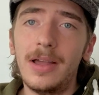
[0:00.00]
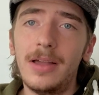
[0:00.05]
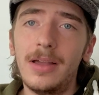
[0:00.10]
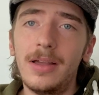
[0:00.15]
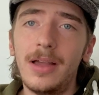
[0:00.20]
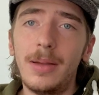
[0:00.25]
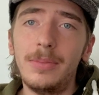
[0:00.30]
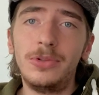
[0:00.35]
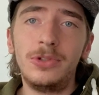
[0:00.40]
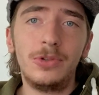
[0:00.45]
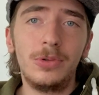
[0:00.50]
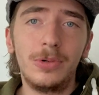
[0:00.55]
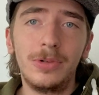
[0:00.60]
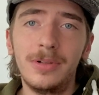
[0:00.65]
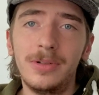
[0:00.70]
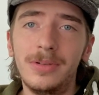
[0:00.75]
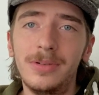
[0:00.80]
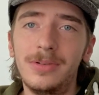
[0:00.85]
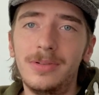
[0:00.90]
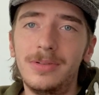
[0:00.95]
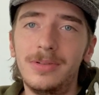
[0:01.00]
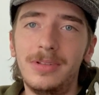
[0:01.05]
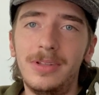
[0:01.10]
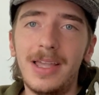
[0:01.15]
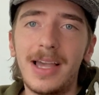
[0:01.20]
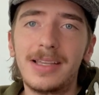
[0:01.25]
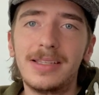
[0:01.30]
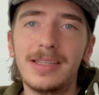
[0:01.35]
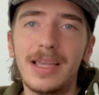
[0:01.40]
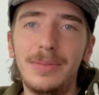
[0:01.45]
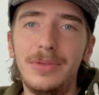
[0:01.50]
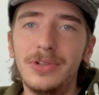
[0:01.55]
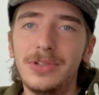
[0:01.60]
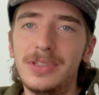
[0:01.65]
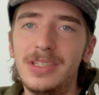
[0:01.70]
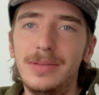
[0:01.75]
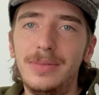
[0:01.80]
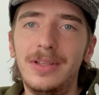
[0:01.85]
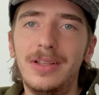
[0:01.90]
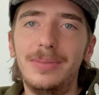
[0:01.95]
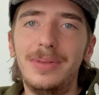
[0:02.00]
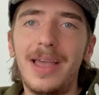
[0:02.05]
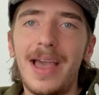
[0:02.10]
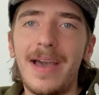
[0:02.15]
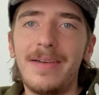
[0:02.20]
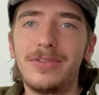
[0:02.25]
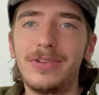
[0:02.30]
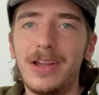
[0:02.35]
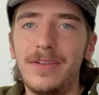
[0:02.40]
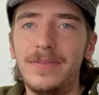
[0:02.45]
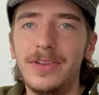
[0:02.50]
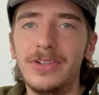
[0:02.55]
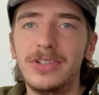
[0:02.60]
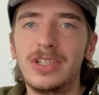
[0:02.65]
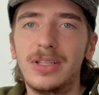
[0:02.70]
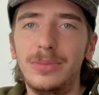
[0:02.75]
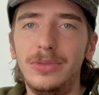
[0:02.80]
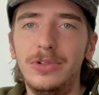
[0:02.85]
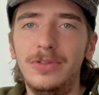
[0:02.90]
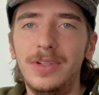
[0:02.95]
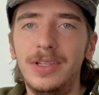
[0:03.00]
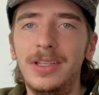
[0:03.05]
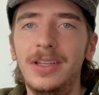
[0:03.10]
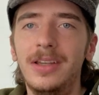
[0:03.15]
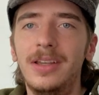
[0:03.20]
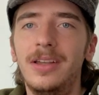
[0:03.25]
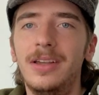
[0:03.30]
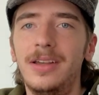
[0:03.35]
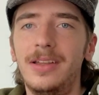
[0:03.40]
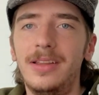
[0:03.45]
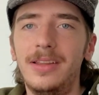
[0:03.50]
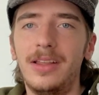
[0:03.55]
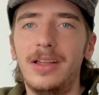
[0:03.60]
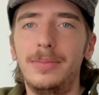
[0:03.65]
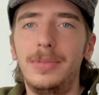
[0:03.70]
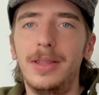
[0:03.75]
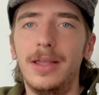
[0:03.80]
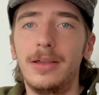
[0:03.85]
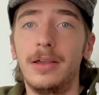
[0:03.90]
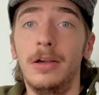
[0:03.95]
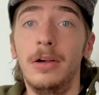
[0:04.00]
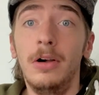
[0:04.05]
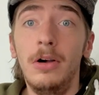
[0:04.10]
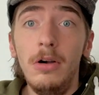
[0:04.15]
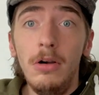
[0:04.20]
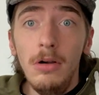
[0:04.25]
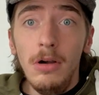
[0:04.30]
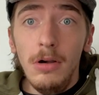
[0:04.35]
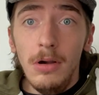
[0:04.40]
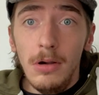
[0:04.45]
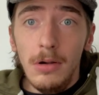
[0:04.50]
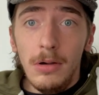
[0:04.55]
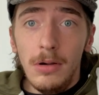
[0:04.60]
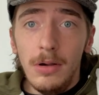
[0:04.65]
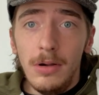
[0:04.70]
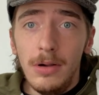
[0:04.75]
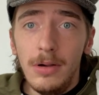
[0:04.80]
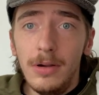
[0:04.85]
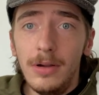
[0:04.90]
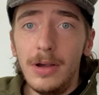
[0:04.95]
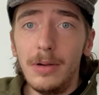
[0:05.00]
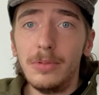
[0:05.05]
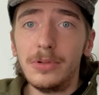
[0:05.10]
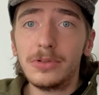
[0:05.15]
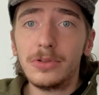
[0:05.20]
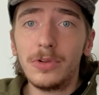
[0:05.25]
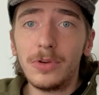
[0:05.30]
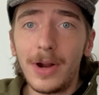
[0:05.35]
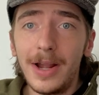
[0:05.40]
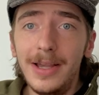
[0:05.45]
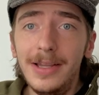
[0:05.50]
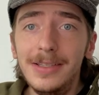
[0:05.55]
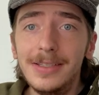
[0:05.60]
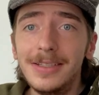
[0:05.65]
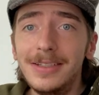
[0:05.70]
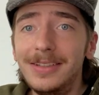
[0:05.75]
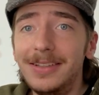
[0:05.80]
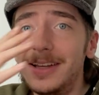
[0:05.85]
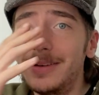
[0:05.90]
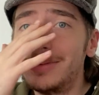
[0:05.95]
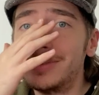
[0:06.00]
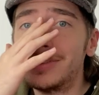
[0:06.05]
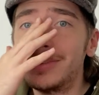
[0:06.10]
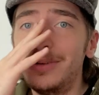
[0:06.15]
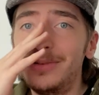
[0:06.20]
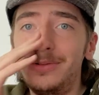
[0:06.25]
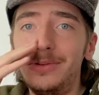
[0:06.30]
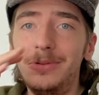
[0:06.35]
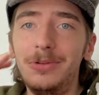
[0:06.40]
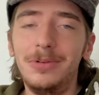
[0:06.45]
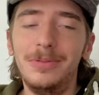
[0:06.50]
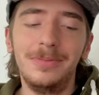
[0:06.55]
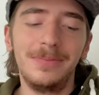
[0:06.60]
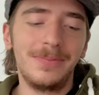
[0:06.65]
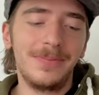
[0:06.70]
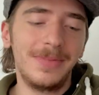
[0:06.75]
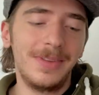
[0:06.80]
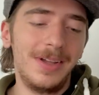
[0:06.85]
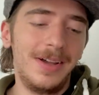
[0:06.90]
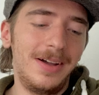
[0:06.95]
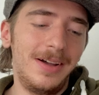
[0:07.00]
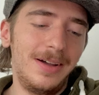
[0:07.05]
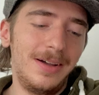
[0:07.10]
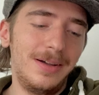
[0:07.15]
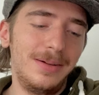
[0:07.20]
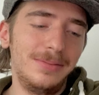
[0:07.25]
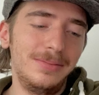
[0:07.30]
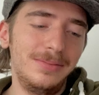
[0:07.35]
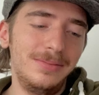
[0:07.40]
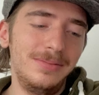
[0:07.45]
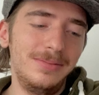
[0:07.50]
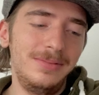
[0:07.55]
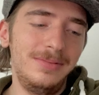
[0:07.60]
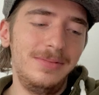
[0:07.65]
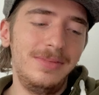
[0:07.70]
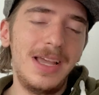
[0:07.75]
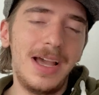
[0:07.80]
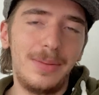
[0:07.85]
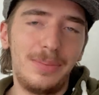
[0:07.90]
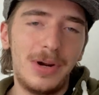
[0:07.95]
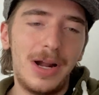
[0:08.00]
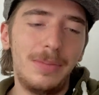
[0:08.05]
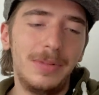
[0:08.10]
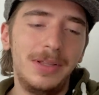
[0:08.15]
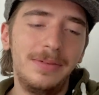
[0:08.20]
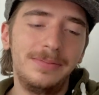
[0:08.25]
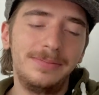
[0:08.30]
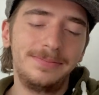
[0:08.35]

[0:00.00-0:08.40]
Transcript: I'm sure the next time you'll see me, it'll be after I finish the movie, and I'll be like, it was crazy. That was so cool. Yeah, probably.